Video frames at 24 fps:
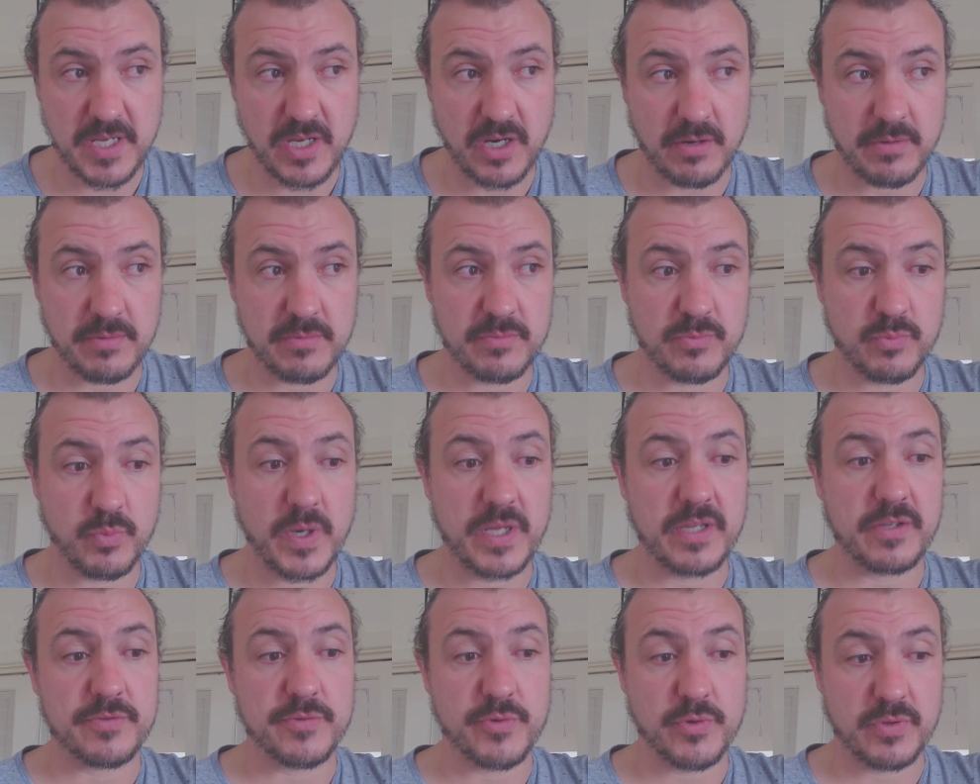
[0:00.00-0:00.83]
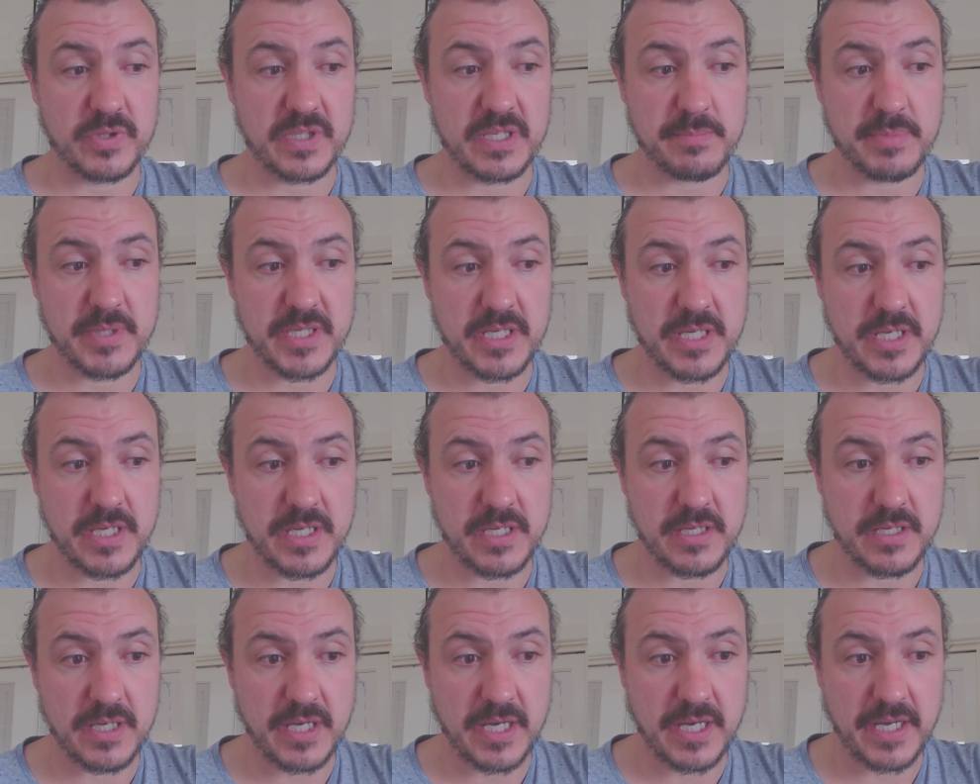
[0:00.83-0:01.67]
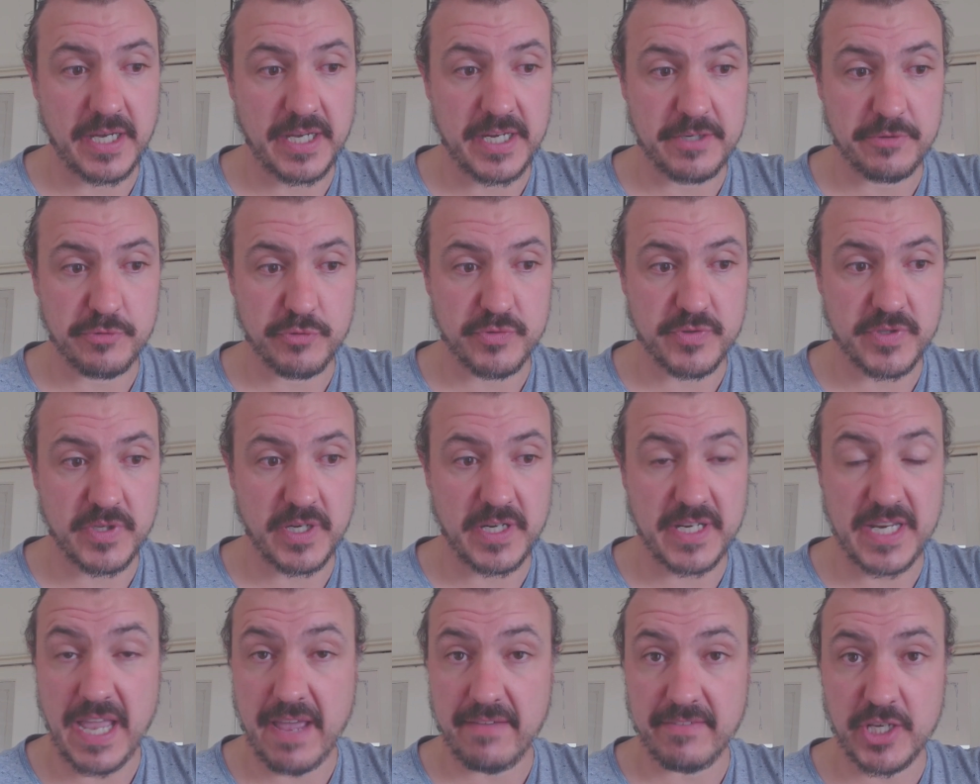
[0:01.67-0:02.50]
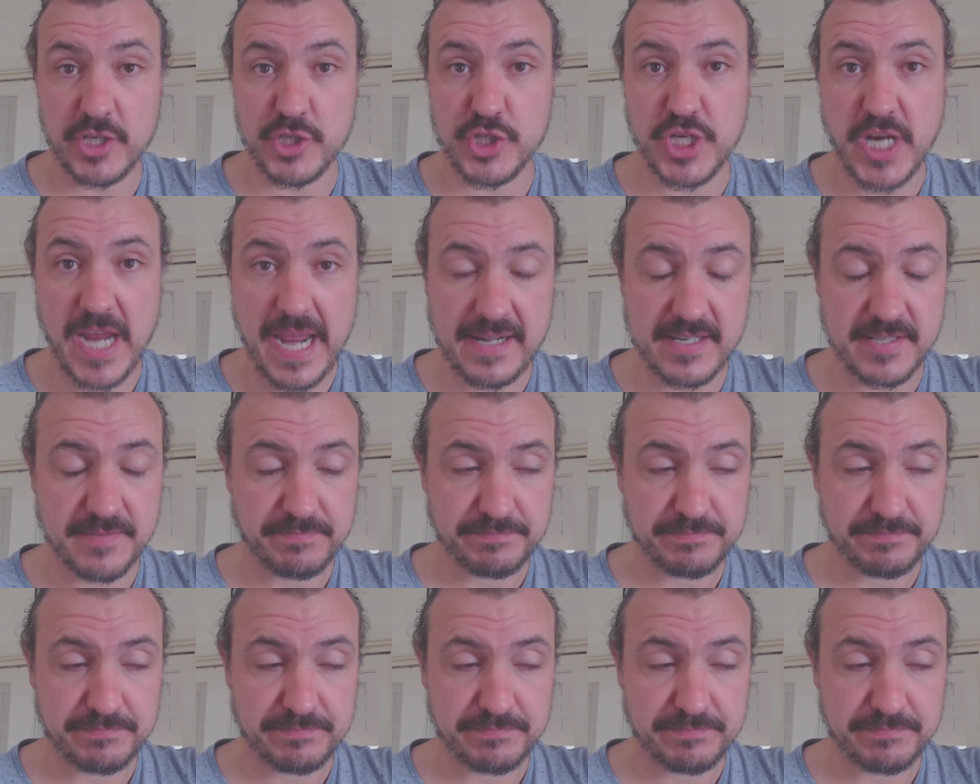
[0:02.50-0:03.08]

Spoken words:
I would well and truly be interested in having a chat.